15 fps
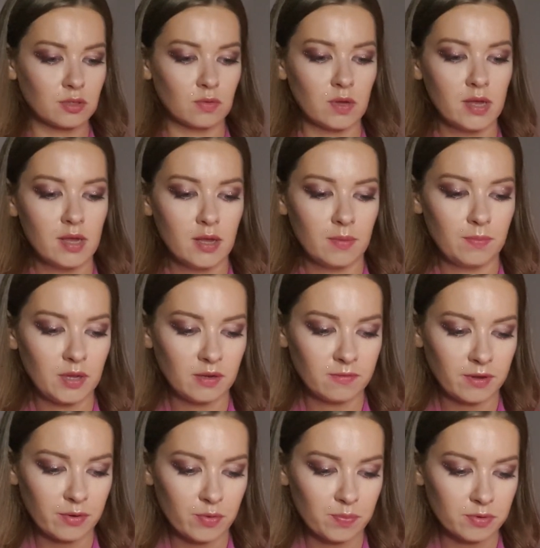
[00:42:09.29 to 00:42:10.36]
So
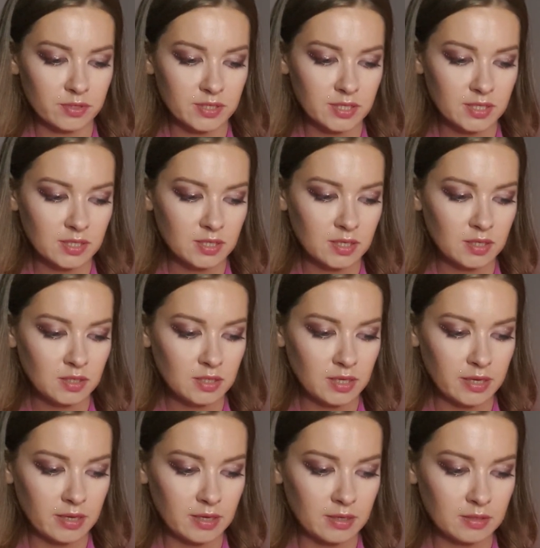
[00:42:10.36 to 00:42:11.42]
being very persistent
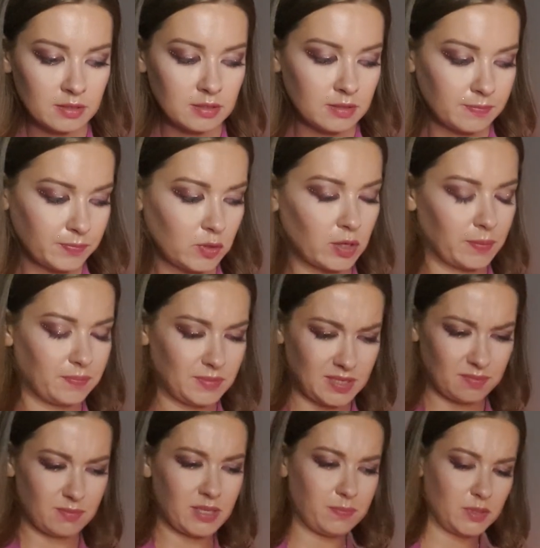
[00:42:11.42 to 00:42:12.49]
and... okay,
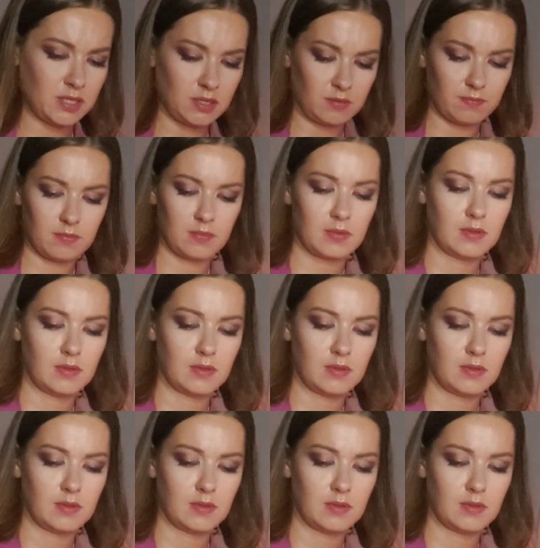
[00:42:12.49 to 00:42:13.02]
let me see.